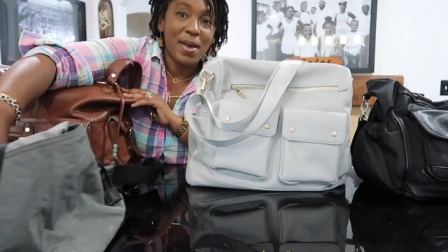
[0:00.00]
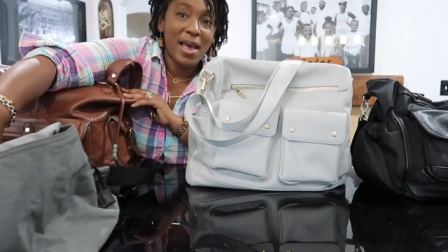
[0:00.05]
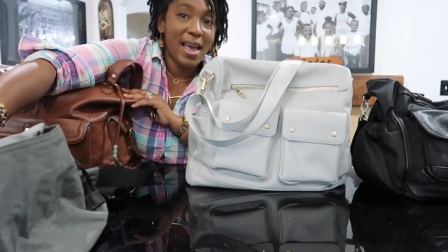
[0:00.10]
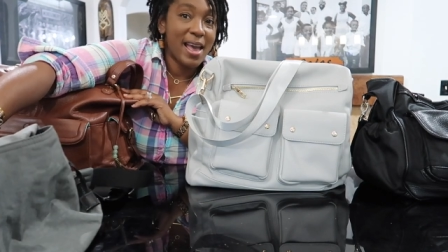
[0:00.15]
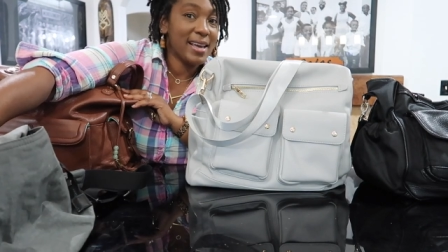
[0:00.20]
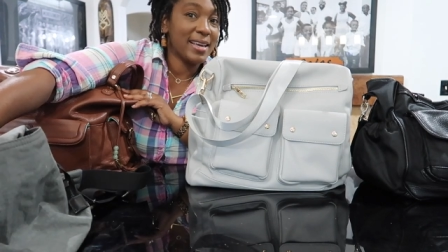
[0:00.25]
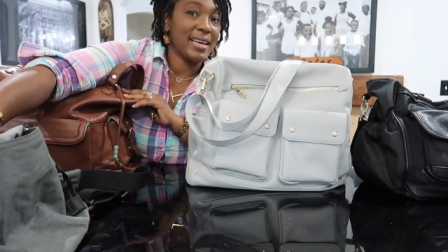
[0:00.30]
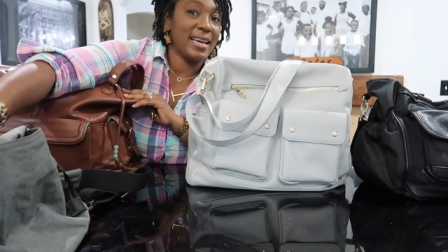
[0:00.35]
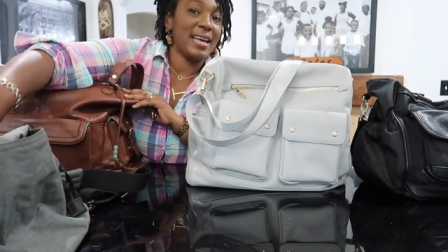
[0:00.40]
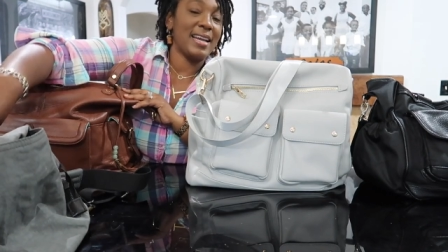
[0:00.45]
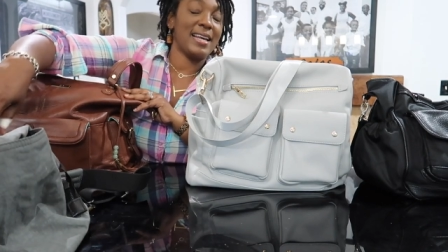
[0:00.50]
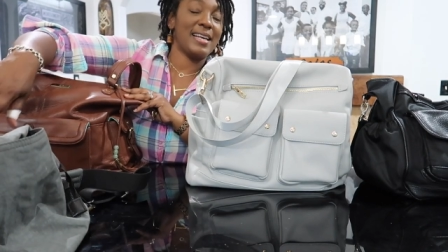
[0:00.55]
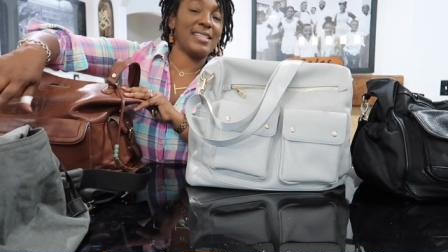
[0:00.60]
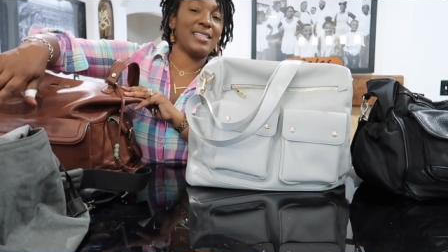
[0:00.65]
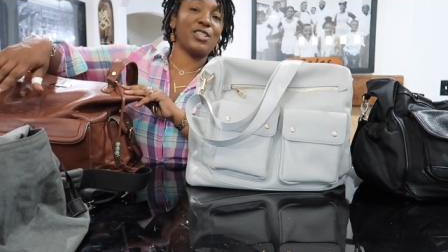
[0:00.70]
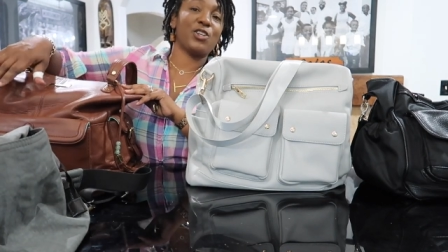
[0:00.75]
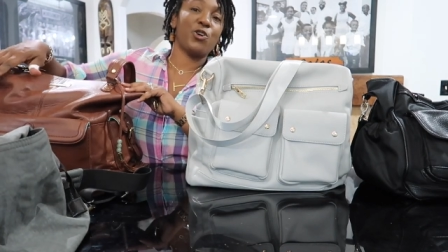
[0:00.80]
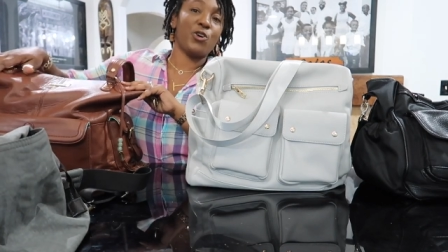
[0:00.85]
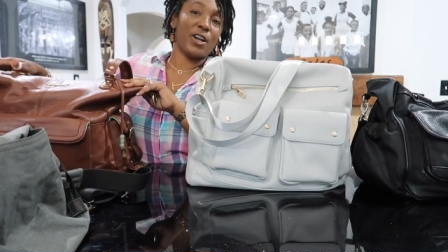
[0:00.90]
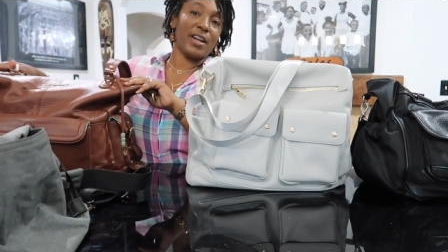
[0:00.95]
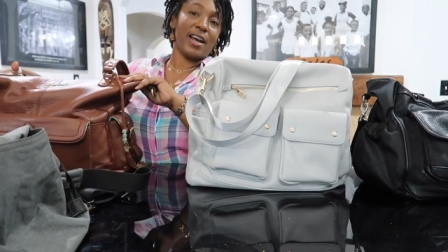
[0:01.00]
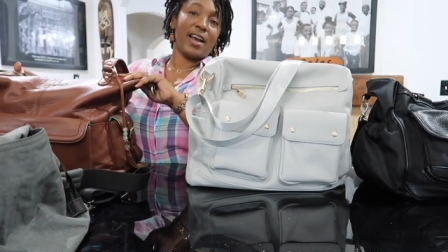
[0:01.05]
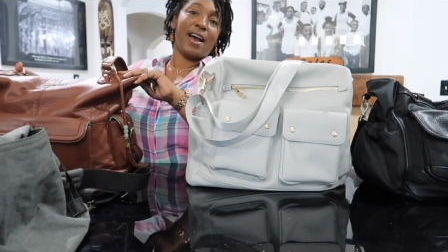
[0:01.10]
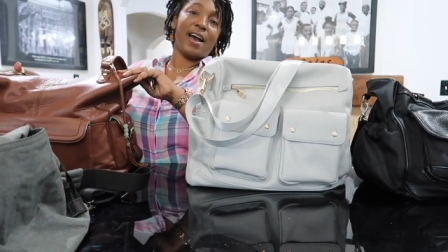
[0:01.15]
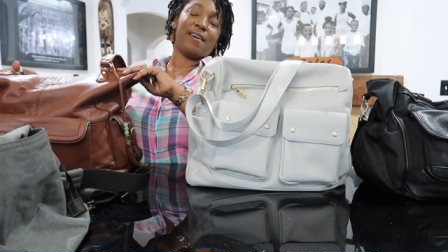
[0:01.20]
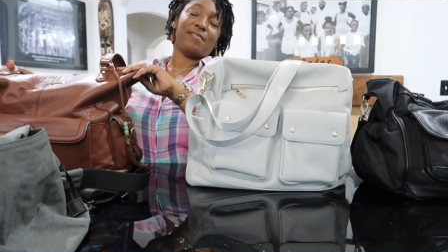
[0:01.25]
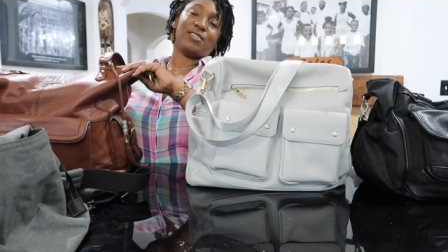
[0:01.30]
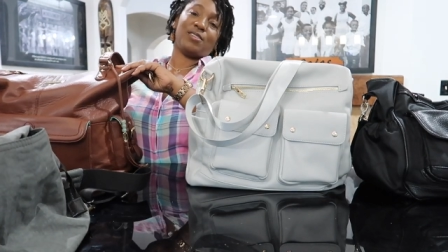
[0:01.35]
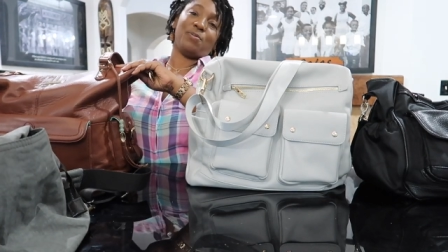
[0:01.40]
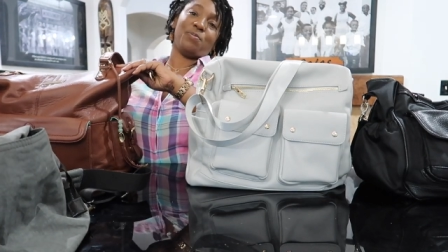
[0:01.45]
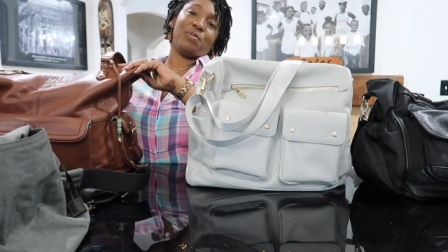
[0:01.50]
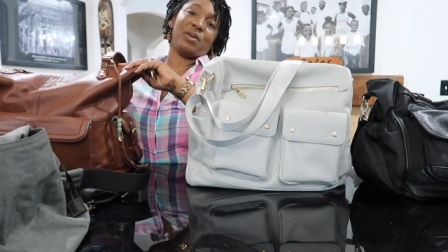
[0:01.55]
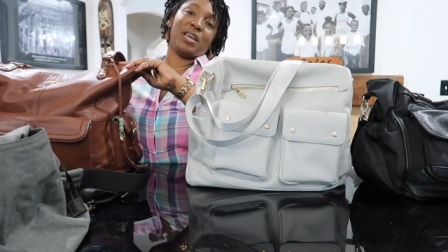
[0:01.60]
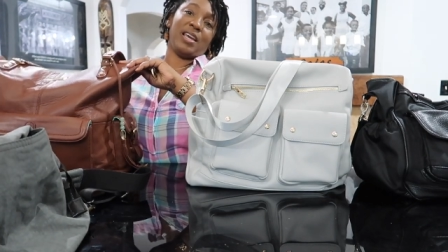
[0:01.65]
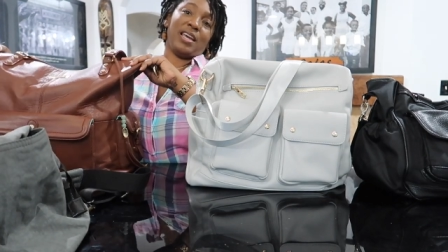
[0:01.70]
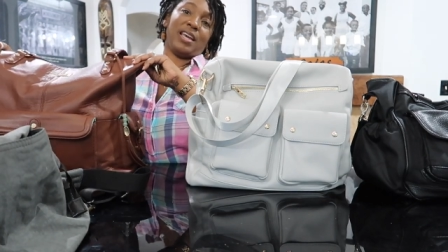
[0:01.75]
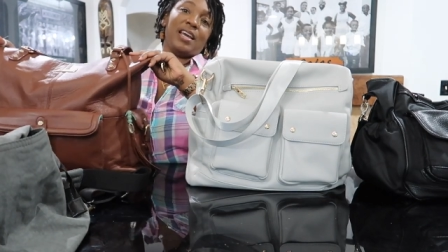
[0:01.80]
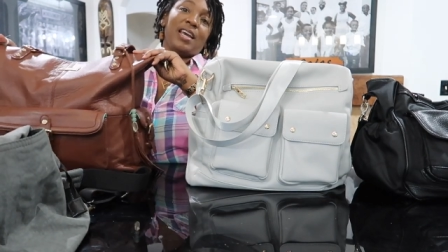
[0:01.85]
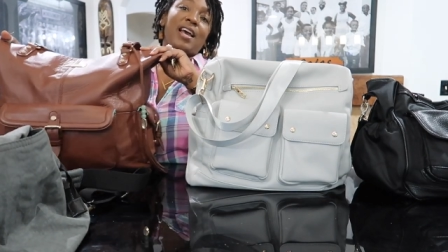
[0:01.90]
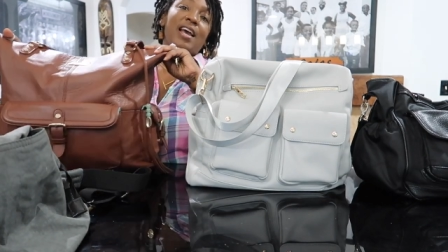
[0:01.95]
Megan is going to have to
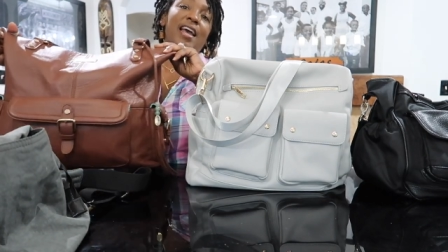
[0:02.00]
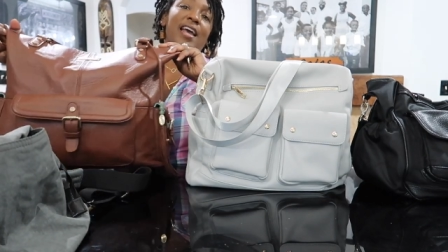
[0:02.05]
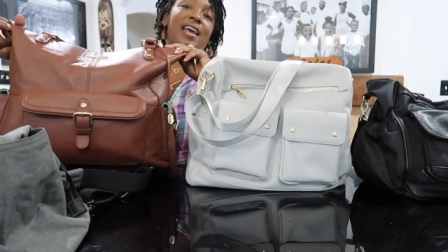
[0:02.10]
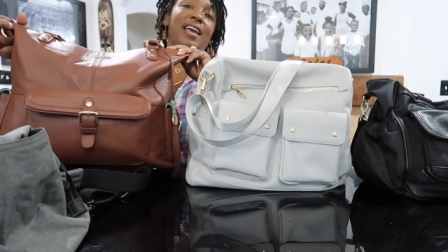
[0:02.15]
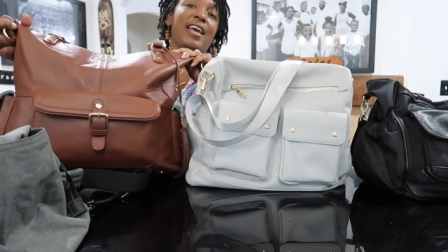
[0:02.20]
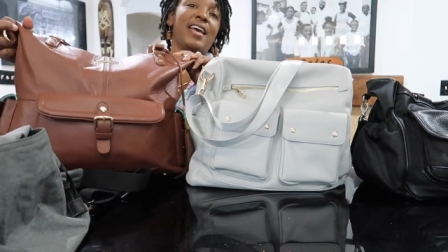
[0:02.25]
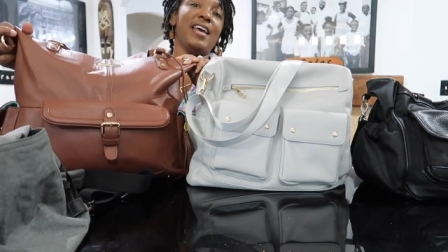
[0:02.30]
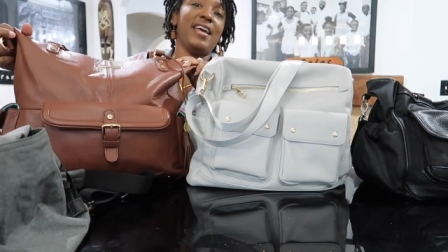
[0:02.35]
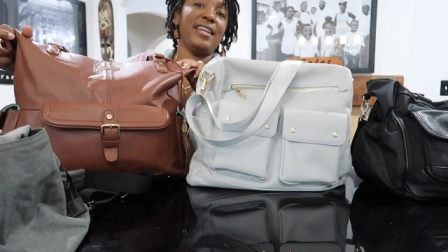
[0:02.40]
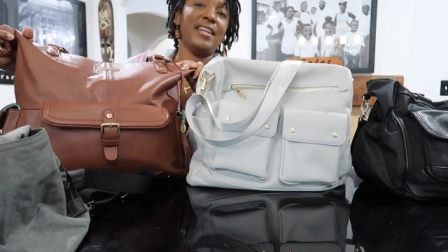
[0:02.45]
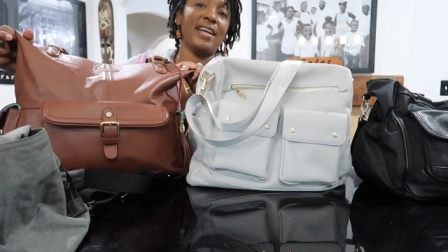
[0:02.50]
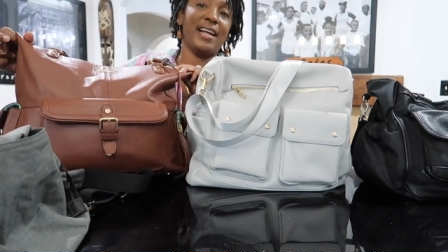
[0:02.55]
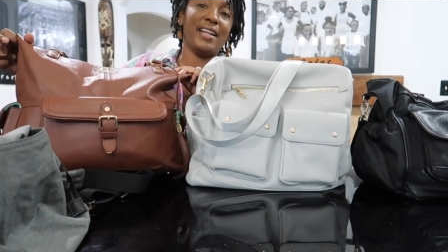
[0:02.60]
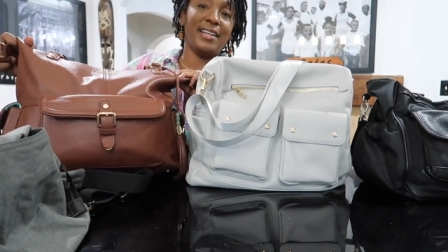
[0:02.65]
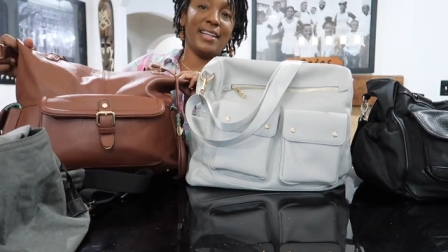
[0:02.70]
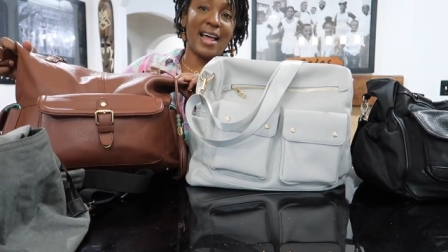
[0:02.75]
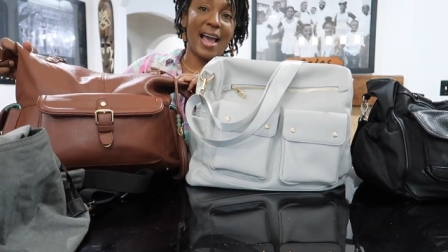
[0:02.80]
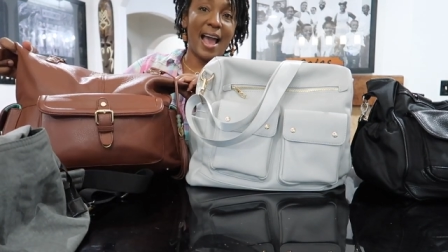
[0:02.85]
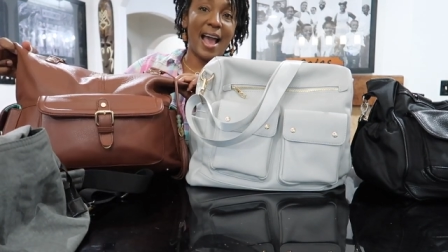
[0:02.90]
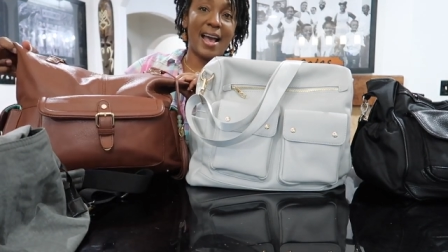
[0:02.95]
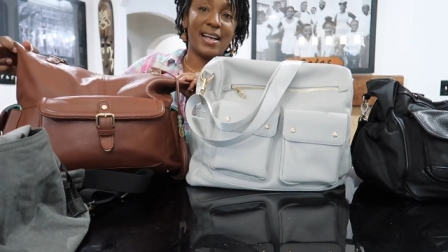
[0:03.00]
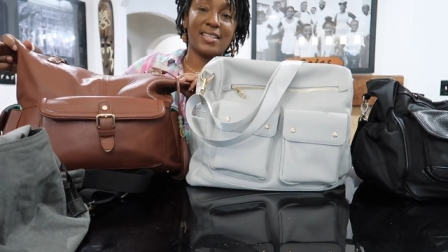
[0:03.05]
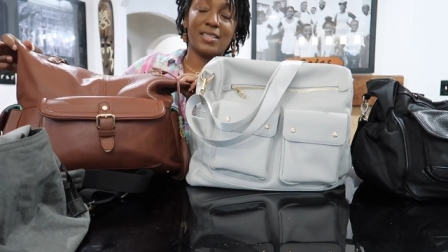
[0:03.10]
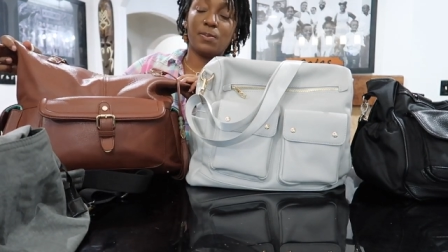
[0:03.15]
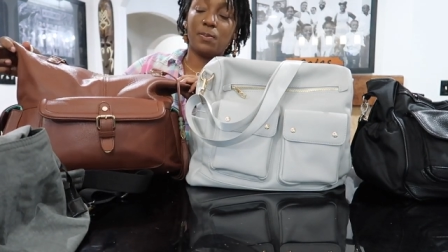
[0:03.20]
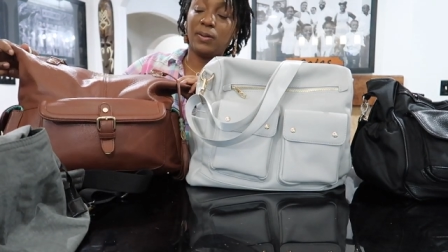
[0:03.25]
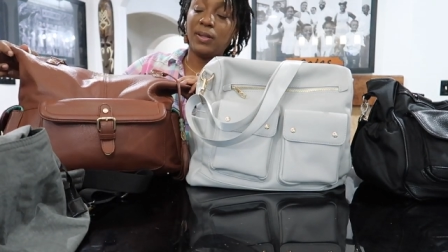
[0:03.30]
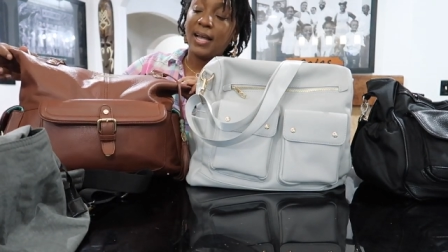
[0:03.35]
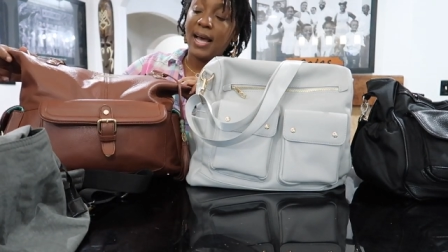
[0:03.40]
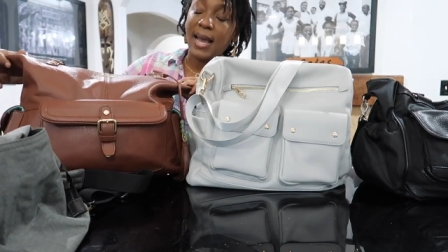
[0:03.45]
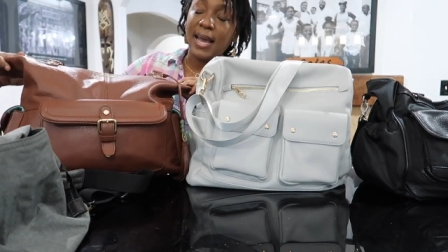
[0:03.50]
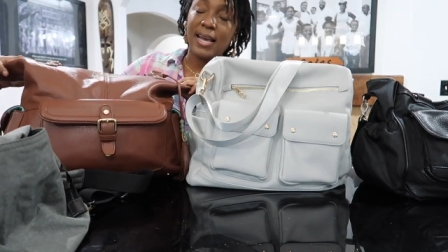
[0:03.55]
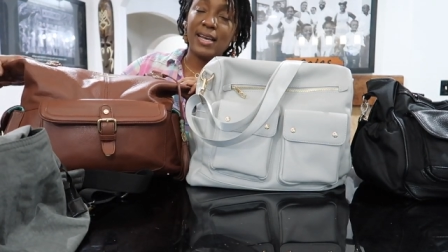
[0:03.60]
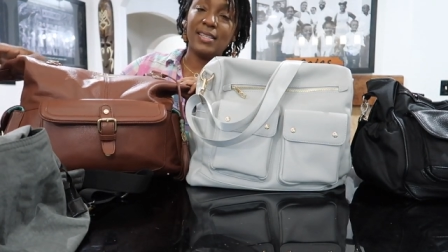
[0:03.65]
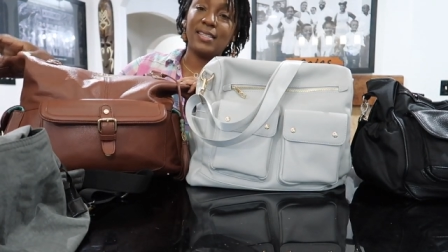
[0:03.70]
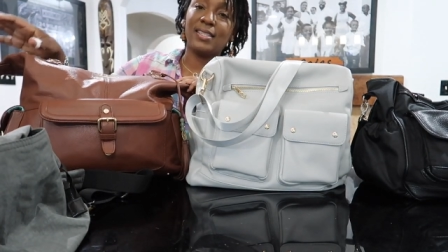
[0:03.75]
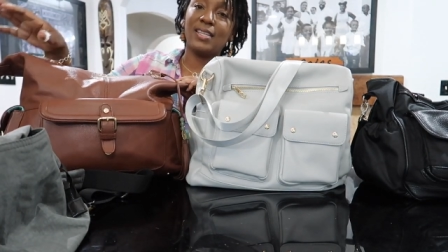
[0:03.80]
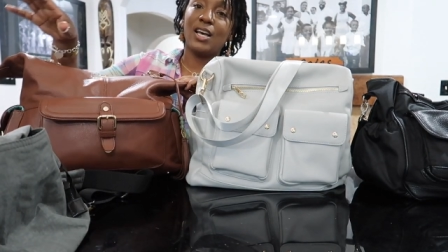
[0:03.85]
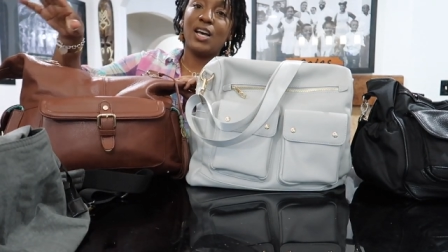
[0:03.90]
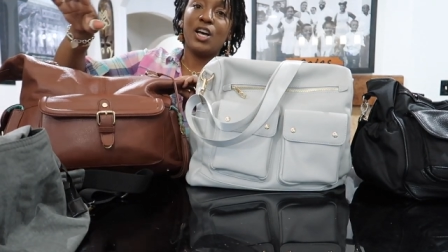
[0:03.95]
be in last
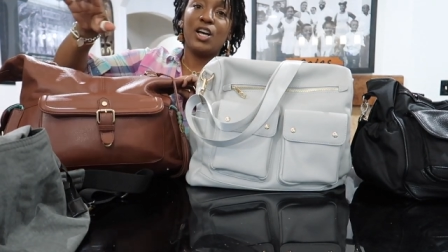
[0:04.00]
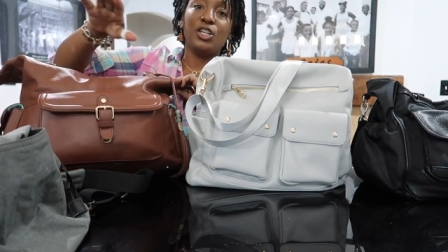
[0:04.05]
place